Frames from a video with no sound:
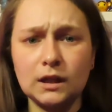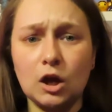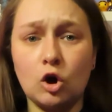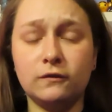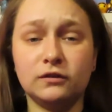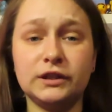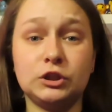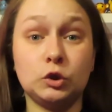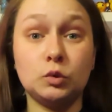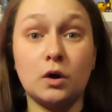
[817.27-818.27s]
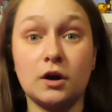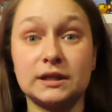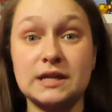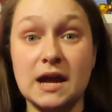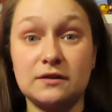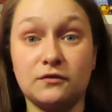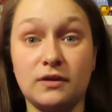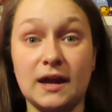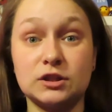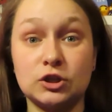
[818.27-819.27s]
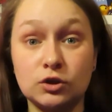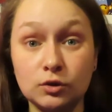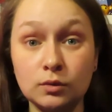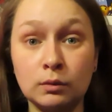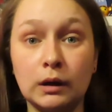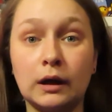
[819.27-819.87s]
Hopefully you are excited for that too.